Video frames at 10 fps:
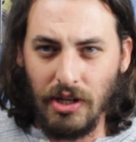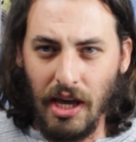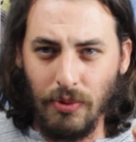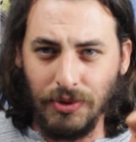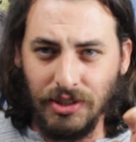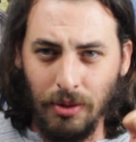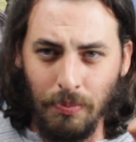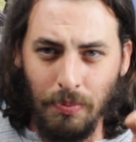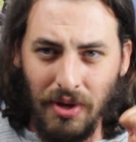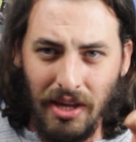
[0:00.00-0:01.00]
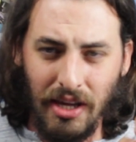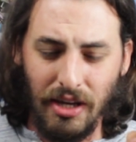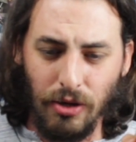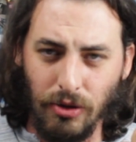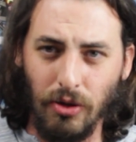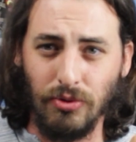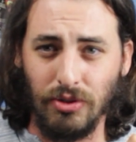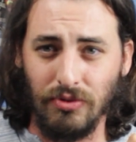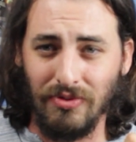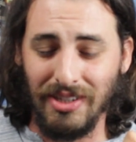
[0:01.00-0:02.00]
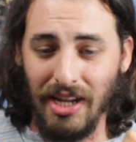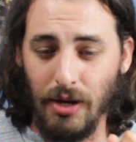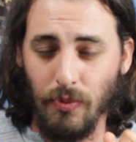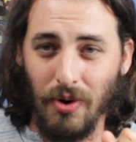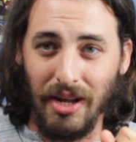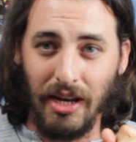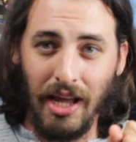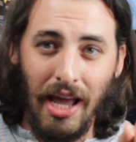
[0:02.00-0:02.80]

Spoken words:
Decay was the big closer for day one,